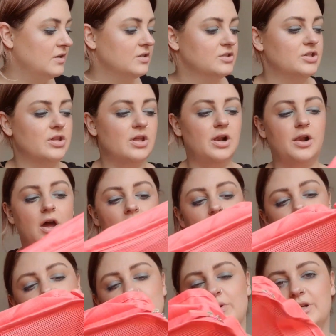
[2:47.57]
So the
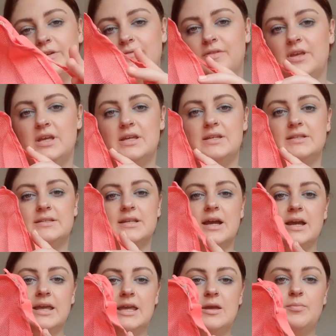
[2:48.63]
large one of these, I
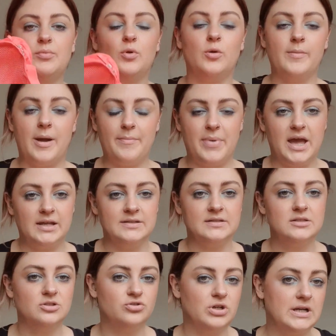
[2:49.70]
keep all my
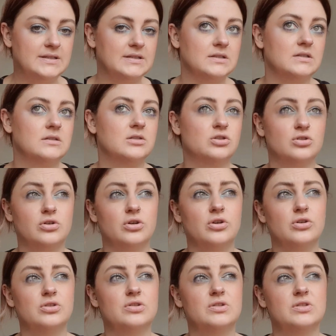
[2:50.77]
pants, dresses,
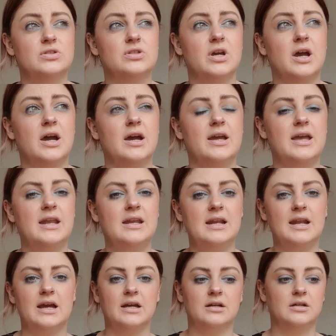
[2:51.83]
skirts, any
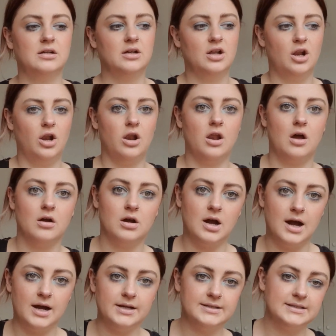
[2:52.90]
like long
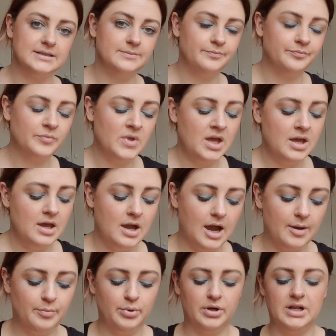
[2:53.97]
item I
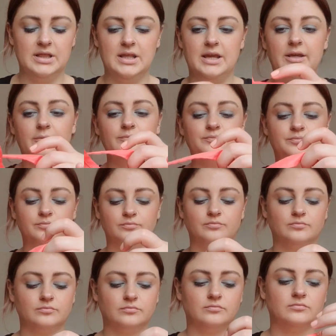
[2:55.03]
put in there.
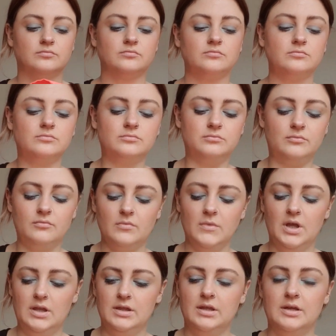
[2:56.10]

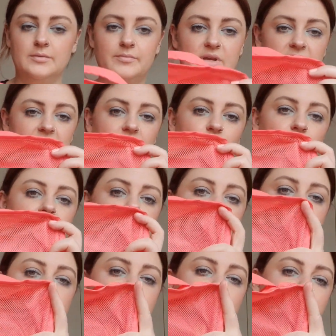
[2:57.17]
The medium one
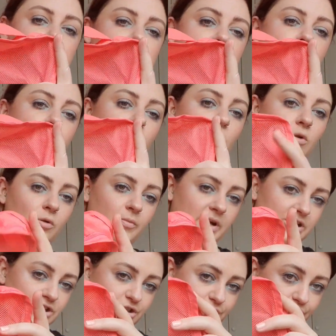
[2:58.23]
is where I keep all my
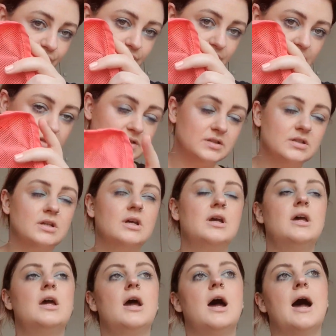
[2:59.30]
shirts.
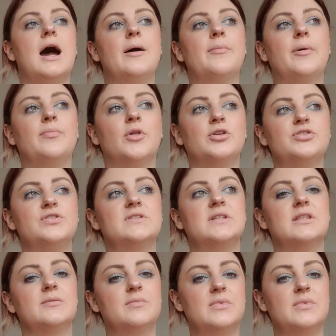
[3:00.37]
I'm not using the